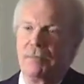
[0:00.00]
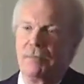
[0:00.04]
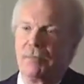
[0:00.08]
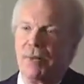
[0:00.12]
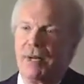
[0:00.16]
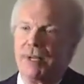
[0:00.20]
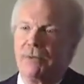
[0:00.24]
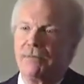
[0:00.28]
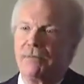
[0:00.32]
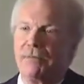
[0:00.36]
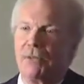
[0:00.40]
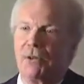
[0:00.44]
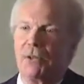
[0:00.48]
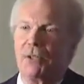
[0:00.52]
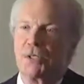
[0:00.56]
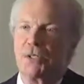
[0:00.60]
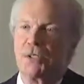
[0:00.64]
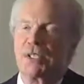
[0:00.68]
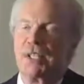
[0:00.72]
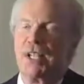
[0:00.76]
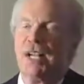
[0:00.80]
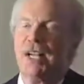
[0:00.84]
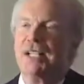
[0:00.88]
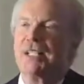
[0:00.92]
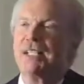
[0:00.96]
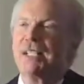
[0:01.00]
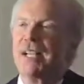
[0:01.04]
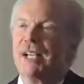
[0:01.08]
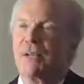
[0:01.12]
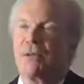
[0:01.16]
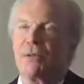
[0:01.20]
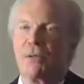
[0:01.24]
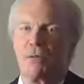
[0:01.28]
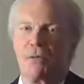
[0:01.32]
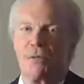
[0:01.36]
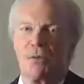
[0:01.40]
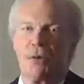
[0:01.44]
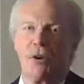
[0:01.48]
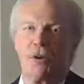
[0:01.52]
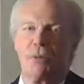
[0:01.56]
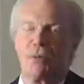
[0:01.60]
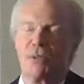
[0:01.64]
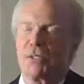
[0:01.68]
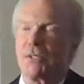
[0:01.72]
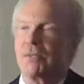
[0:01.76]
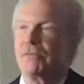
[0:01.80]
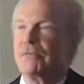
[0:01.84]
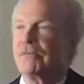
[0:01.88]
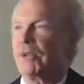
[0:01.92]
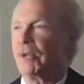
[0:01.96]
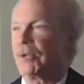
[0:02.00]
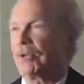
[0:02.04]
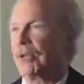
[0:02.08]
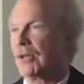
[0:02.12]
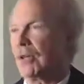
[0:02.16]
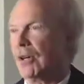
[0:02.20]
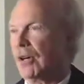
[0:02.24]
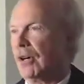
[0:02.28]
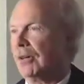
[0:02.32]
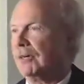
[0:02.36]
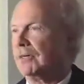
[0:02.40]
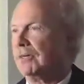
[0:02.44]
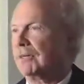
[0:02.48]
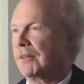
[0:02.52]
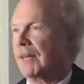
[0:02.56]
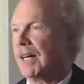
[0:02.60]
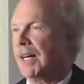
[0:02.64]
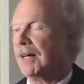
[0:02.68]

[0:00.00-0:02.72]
My first contact with Roy was a phone call.